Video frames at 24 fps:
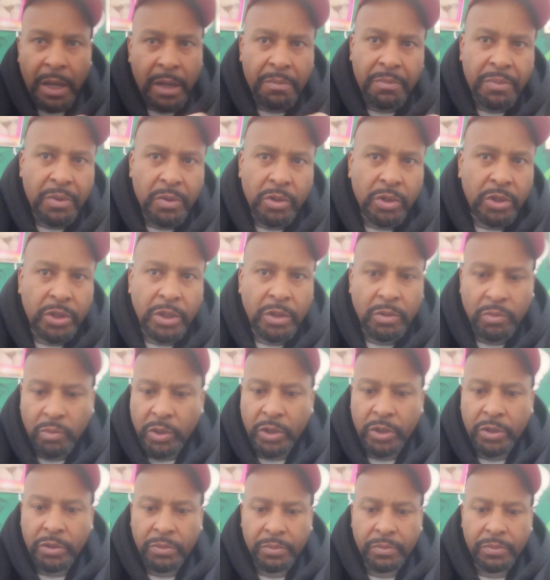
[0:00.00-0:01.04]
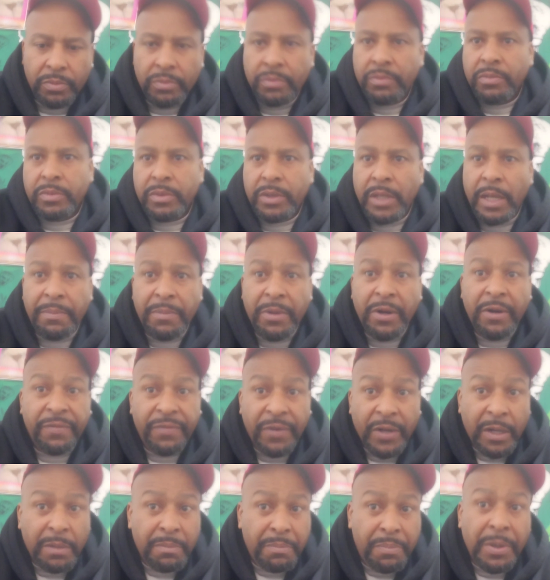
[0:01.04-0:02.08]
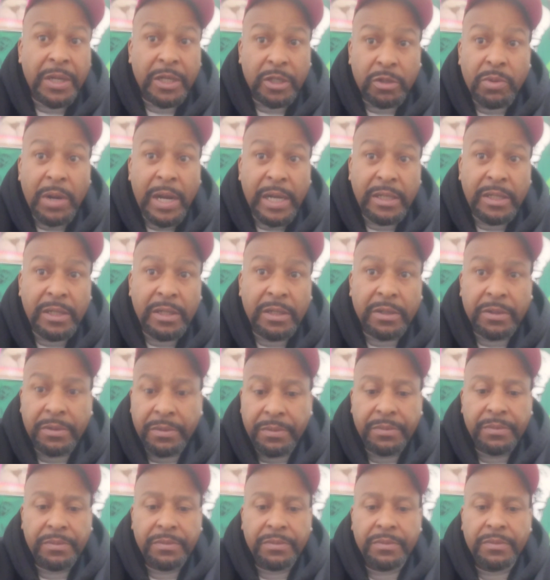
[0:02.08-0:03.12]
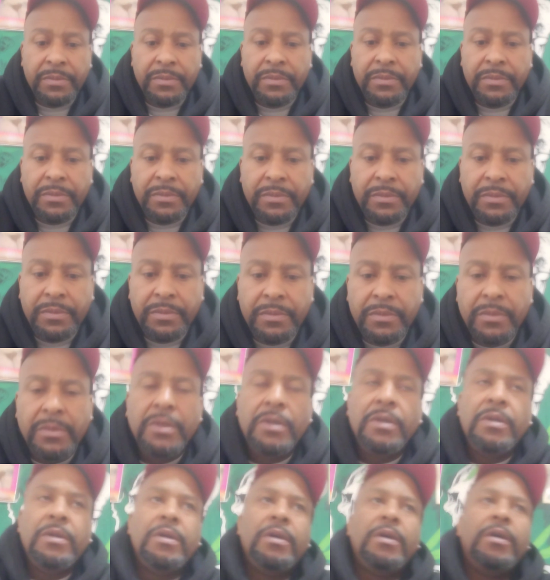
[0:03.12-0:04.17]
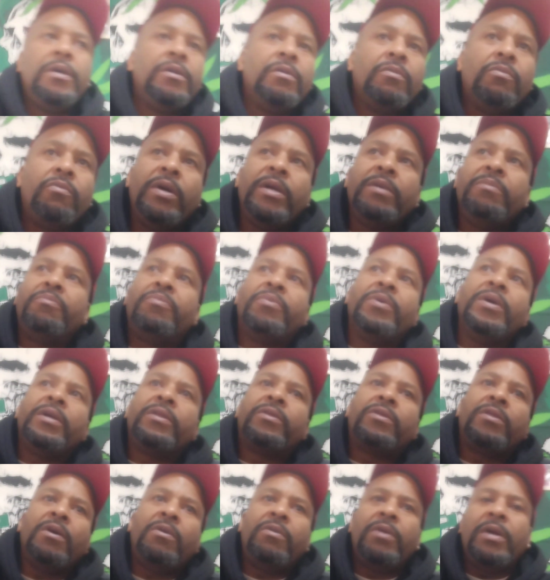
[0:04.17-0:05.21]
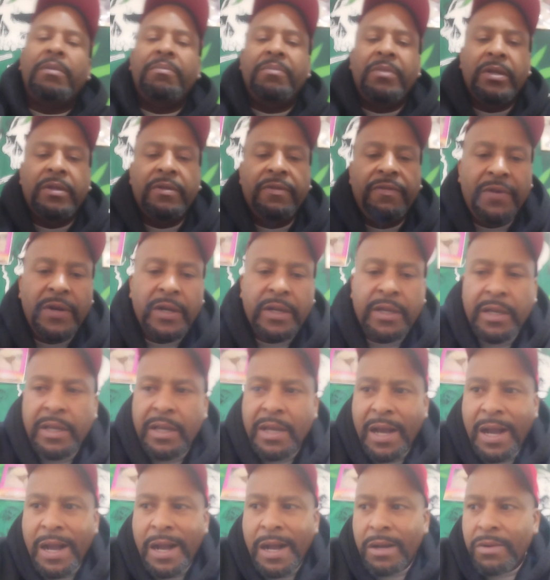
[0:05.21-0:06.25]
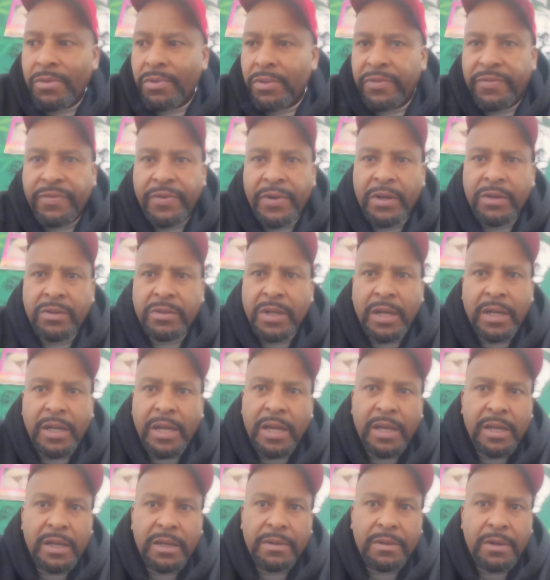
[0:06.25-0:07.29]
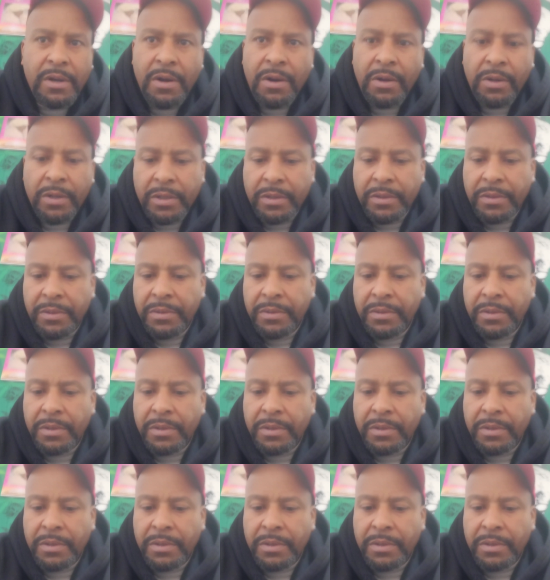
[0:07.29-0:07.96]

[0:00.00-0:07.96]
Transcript: I ain't bullshitting with you. That motherfucking punch right there. And the way Brett throw that motherfucker, awkward, folks. I can't call it.